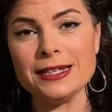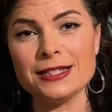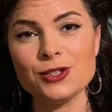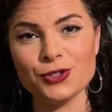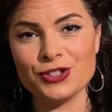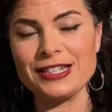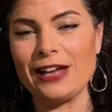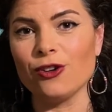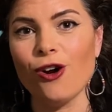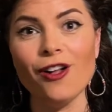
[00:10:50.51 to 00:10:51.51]
it's to
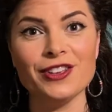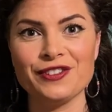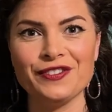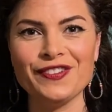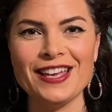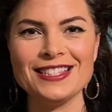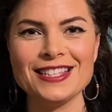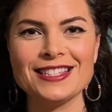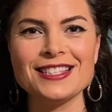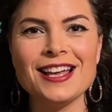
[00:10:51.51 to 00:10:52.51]
understand all the different
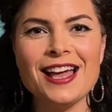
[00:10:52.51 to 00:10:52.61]
phases